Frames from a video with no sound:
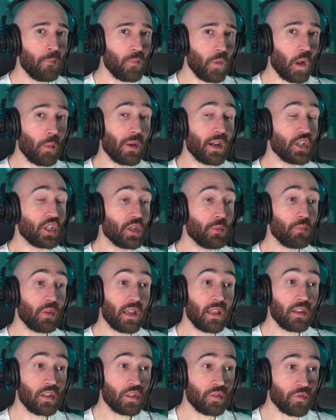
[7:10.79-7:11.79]
on my gym
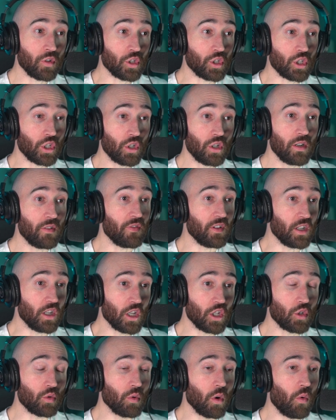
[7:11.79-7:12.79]
playlist for sure if it
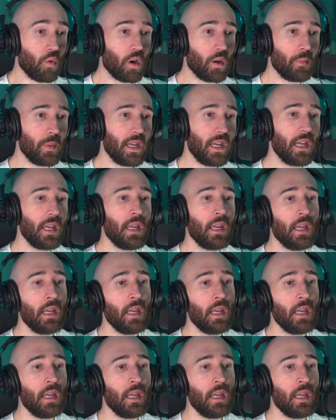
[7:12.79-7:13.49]
does grow on me.